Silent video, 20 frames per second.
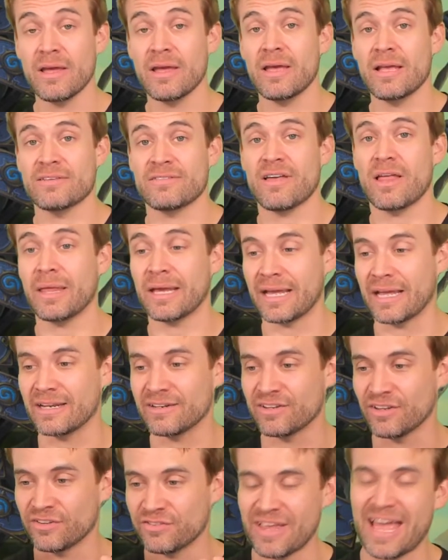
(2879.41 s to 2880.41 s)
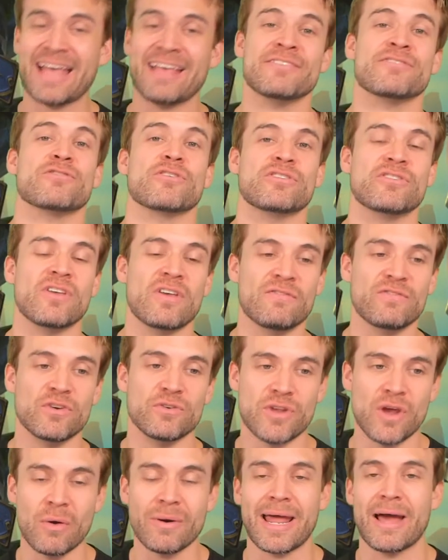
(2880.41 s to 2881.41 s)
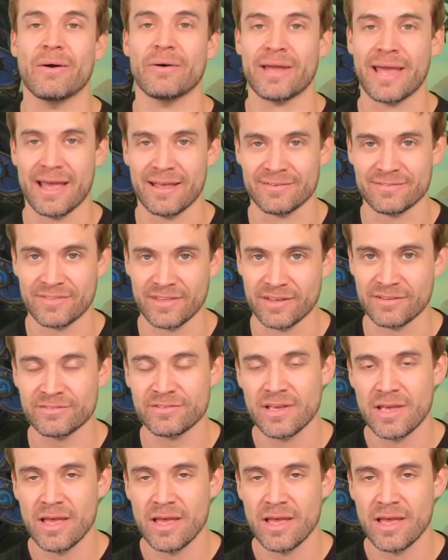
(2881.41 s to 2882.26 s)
It's not like disastrous if you don't outcast this.